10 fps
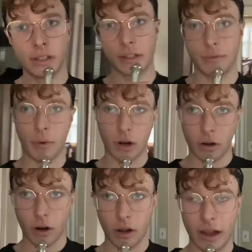There's a bar
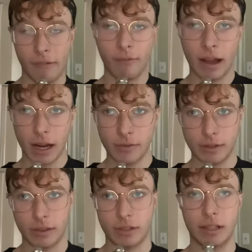crawl at 5,
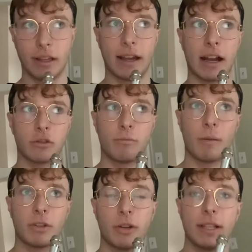and then there's the like actual
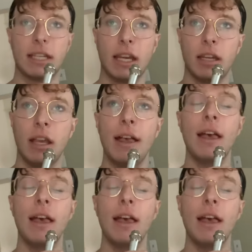proper show at 10.